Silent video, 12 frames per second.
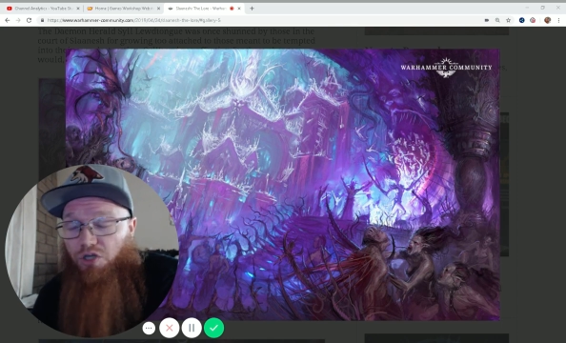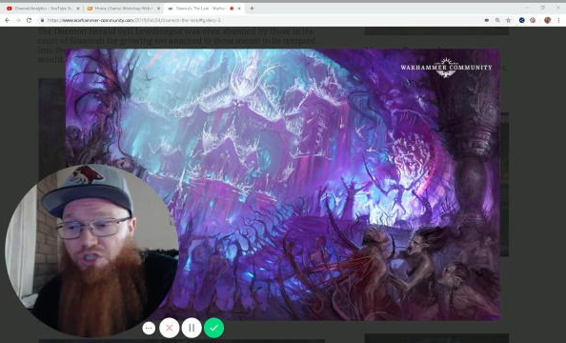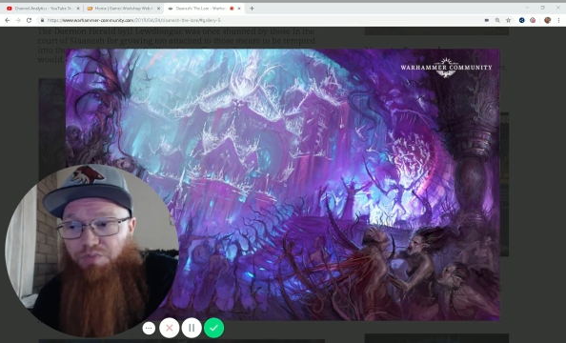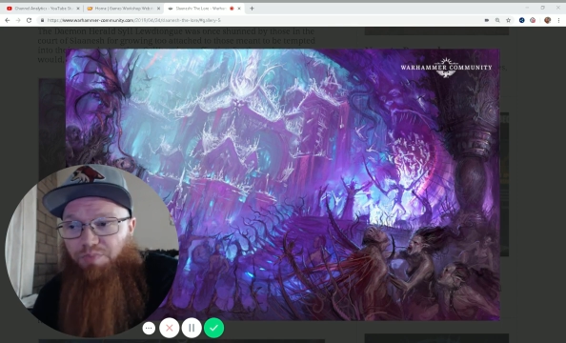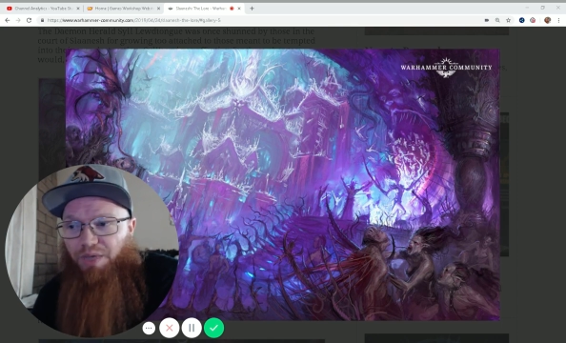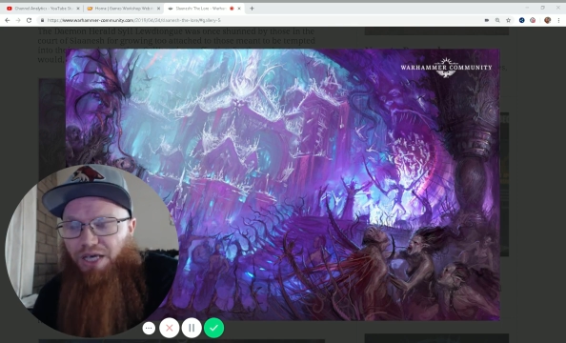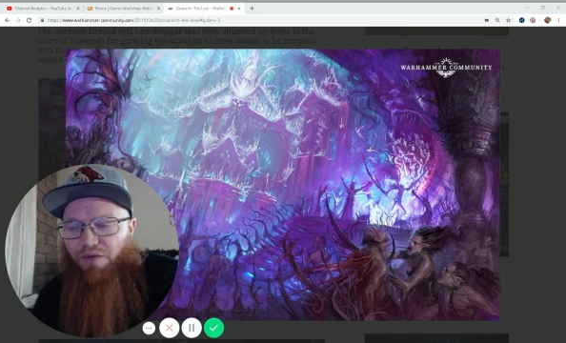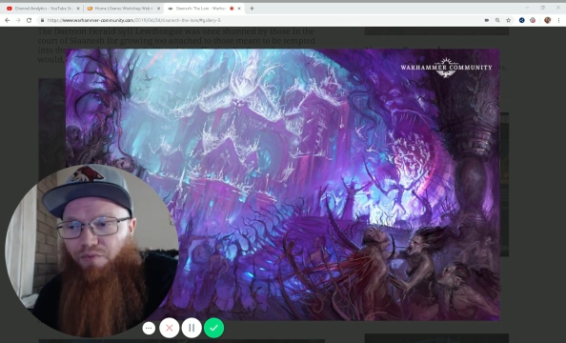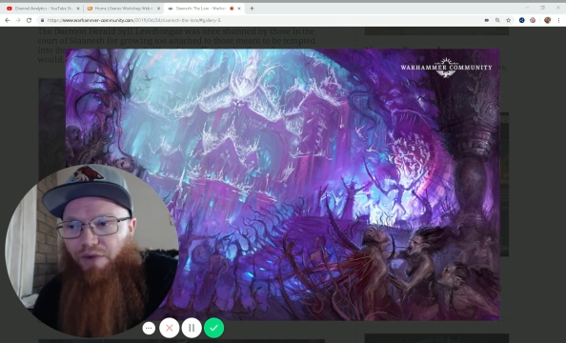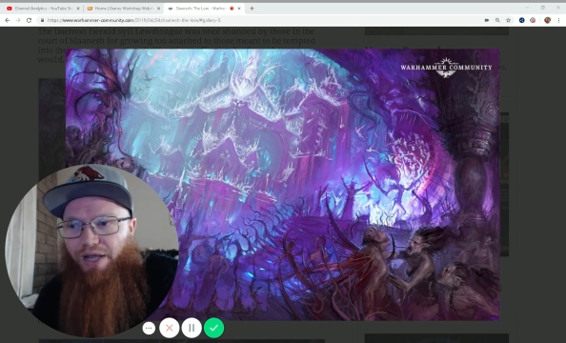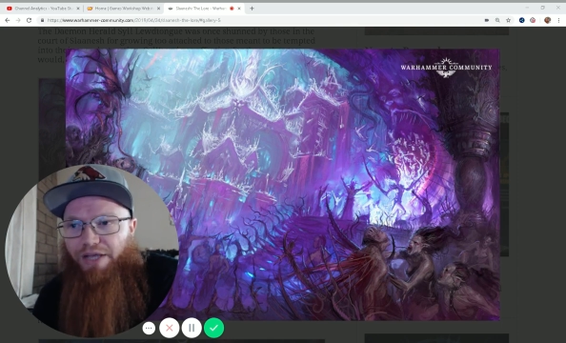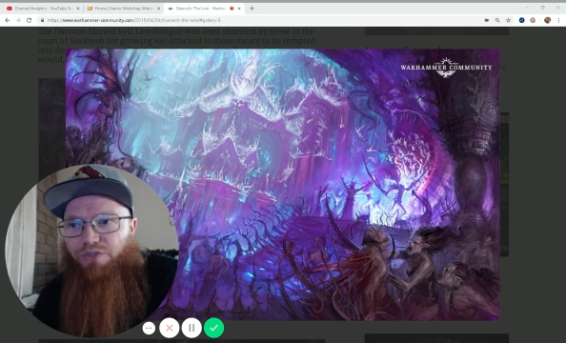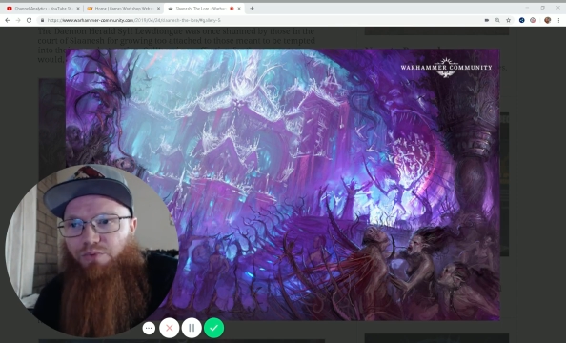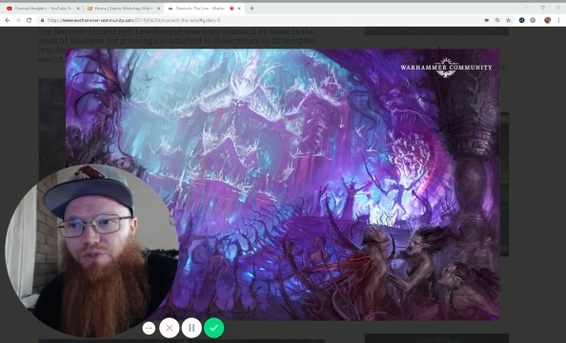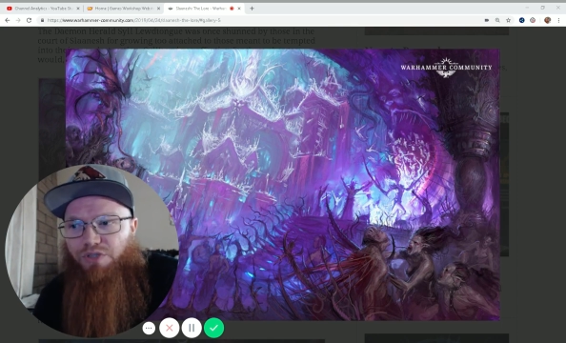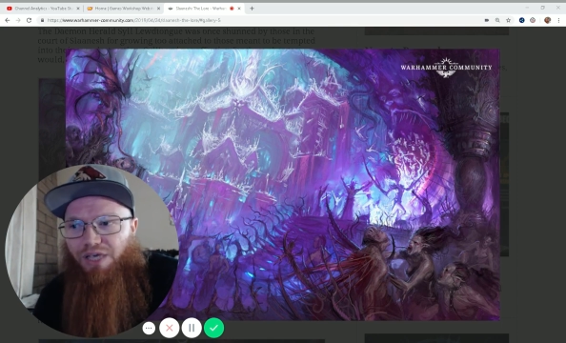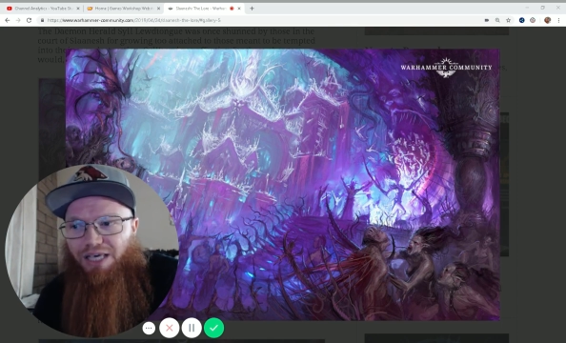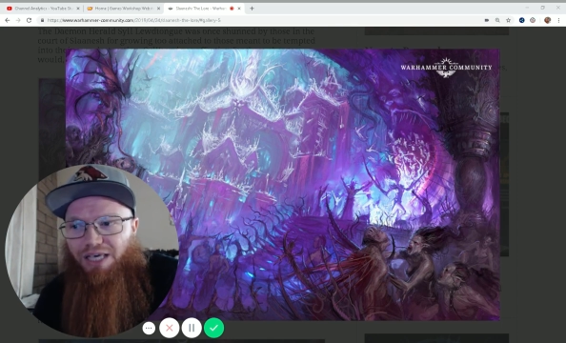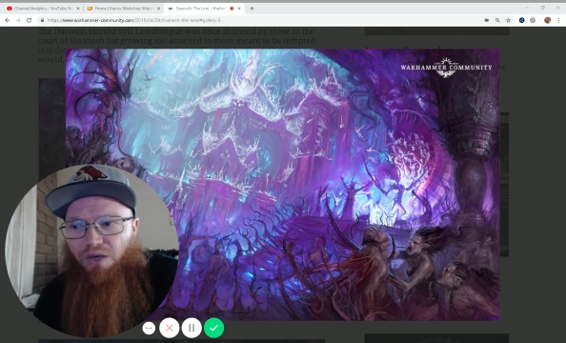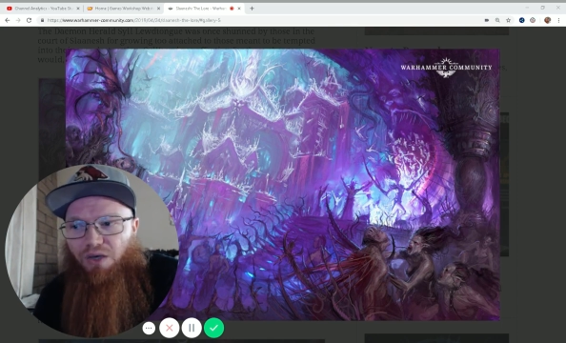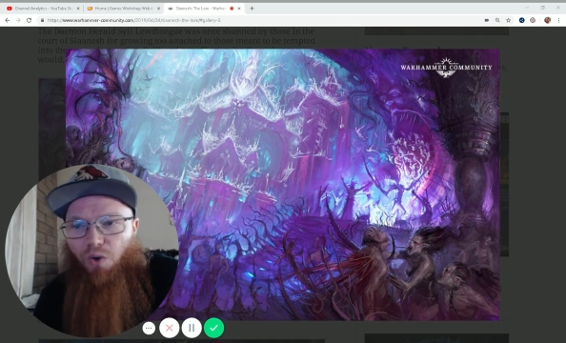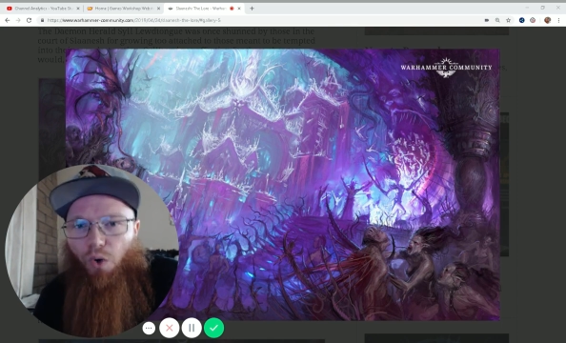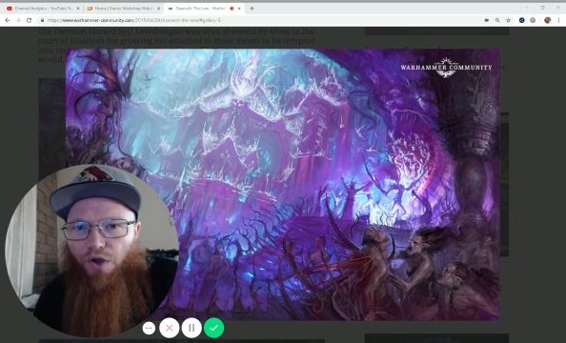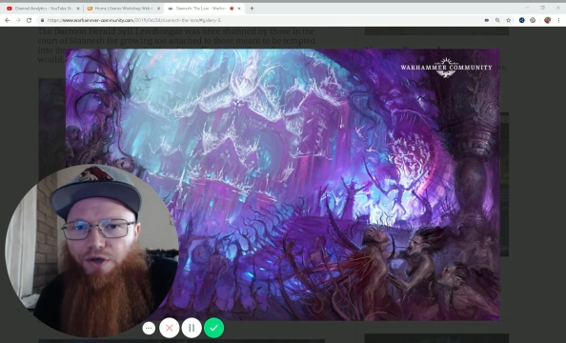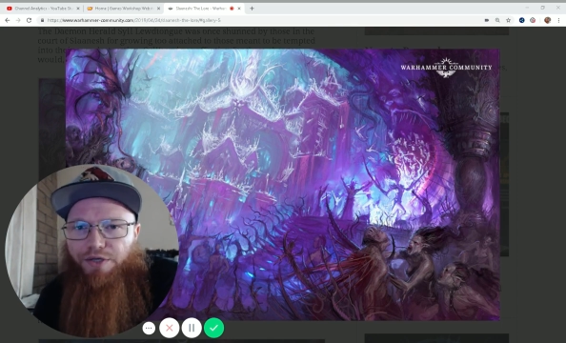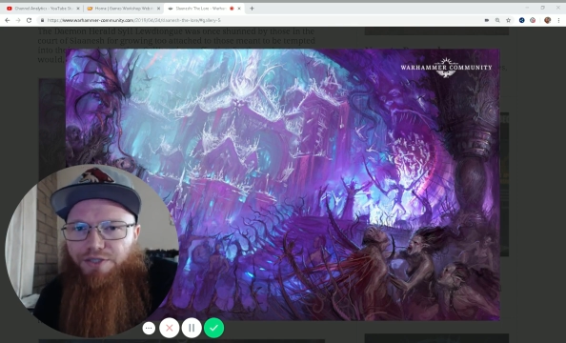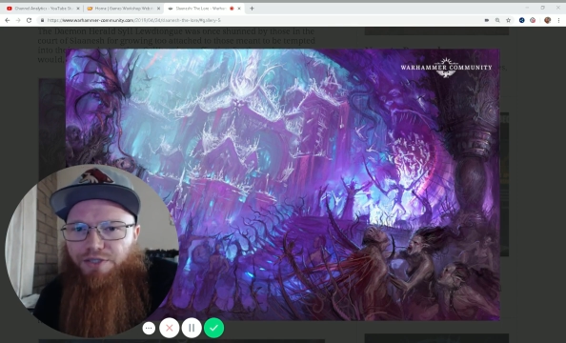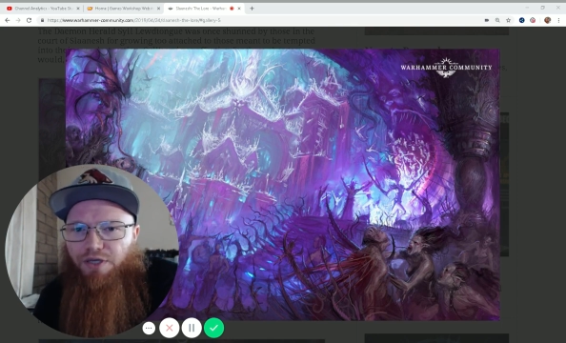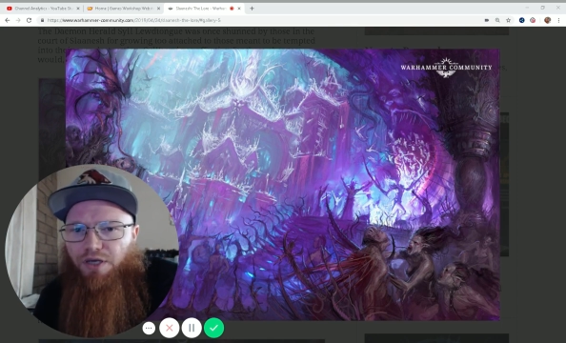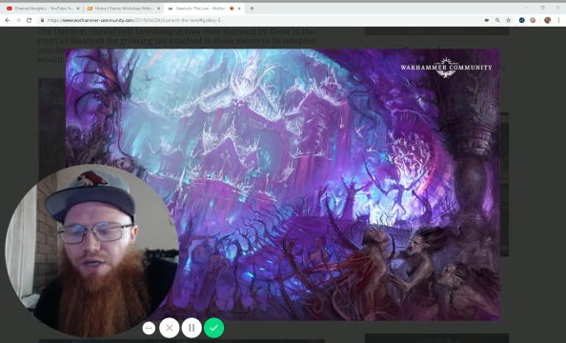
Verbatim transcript: just being in range with key auras